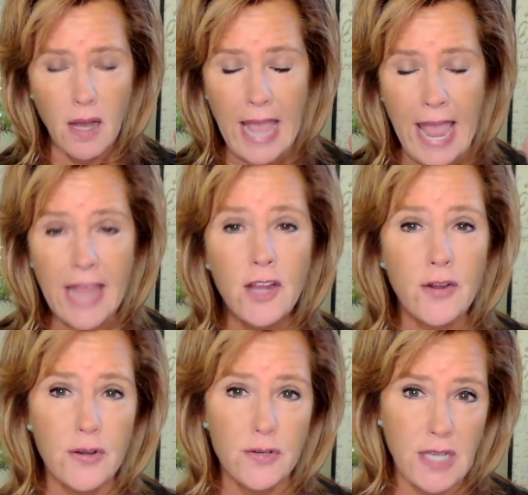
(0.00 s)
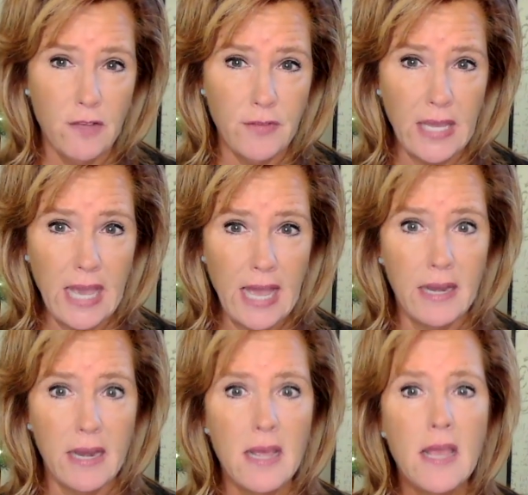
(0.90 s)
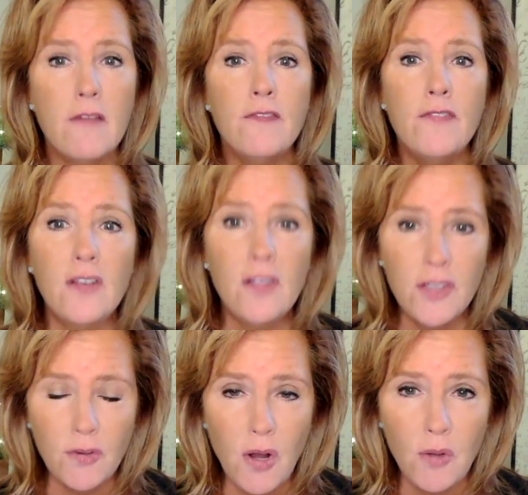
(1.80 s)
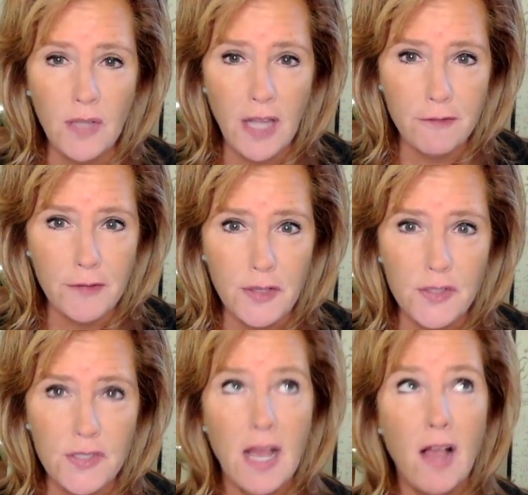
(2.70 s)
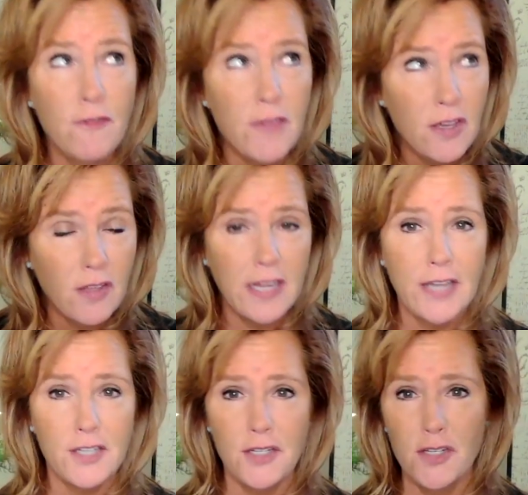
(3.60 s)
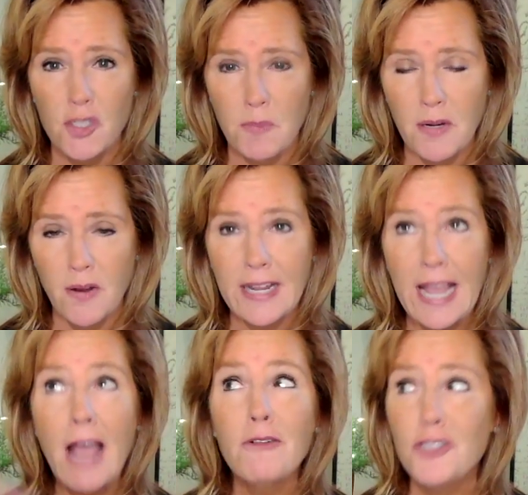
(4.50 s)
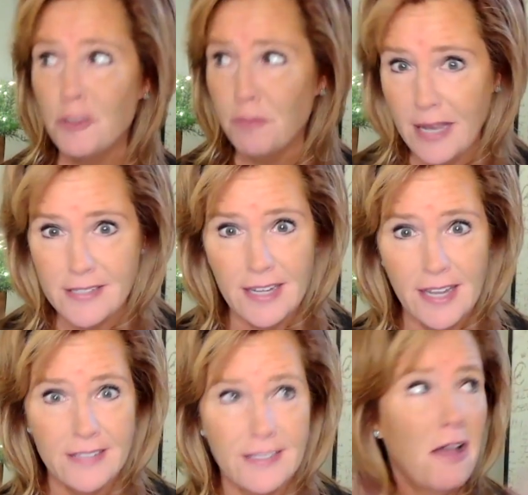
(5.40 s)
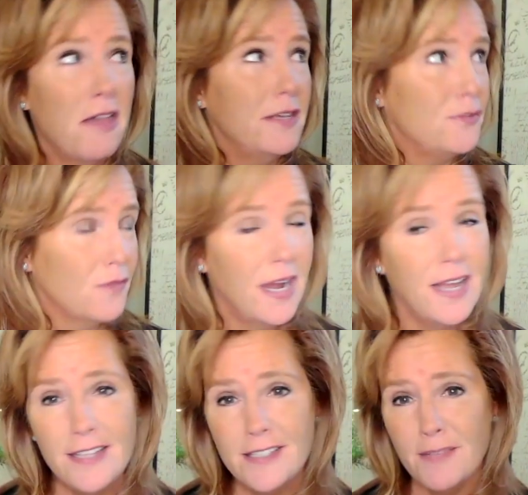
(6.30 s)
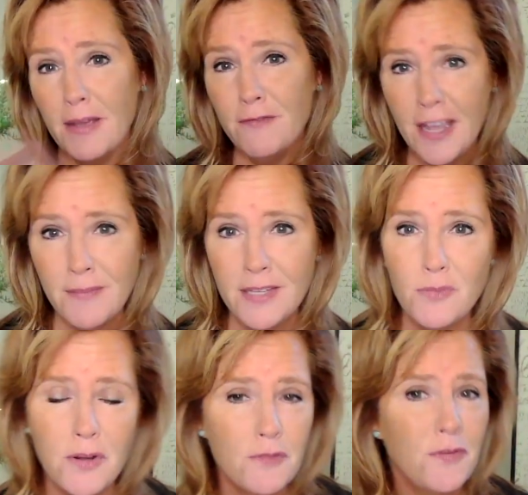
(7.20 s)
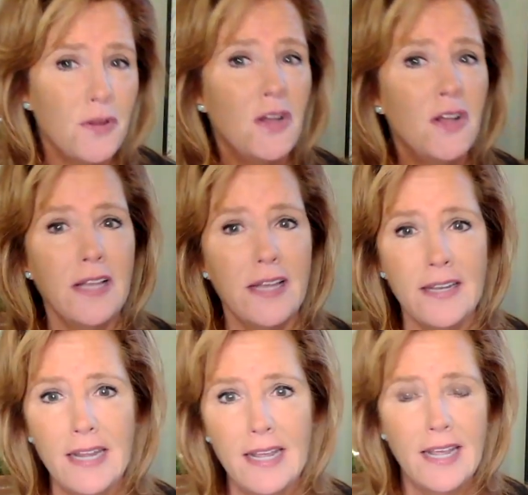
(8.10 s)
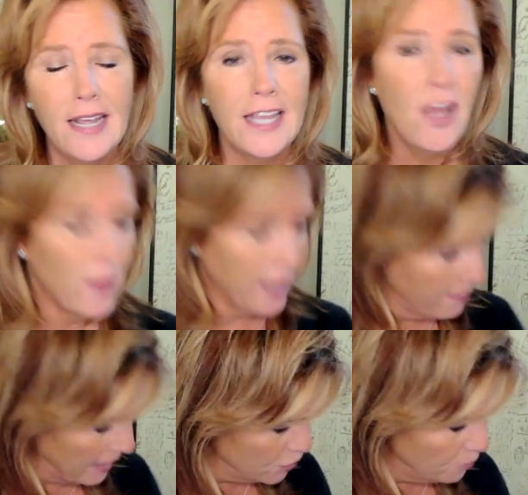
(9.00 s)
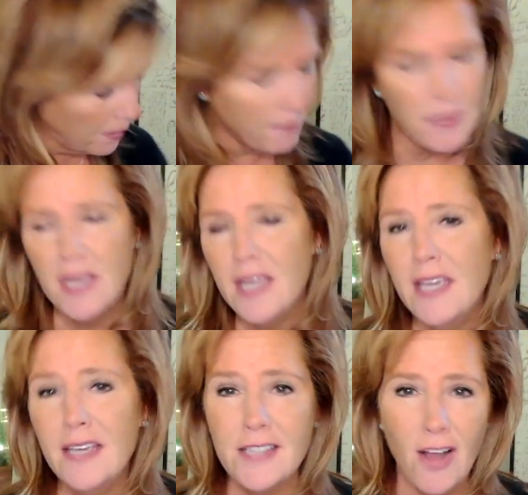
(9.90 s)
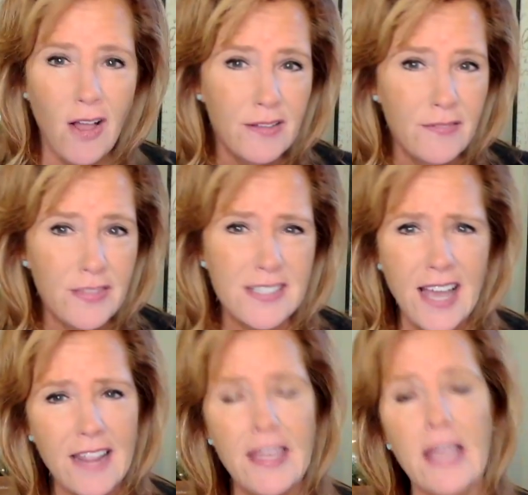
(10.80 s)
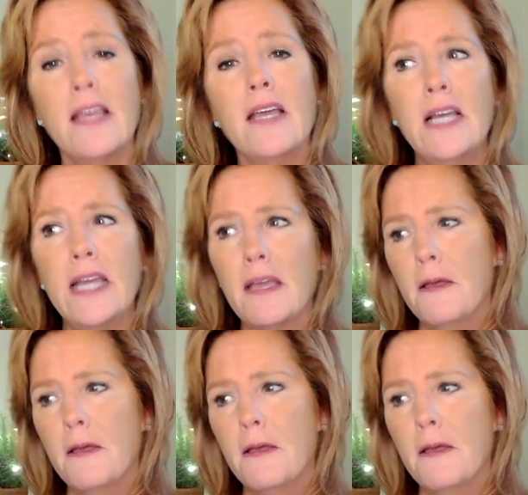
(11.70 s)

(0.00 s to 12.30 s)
anchor yourself again, feel your own love for yourself, feel connection to spirit, count your blessings. I have all these friends and my family's wonderful. And, you know, I got my 2 puppies and all of this kind of thing. Like,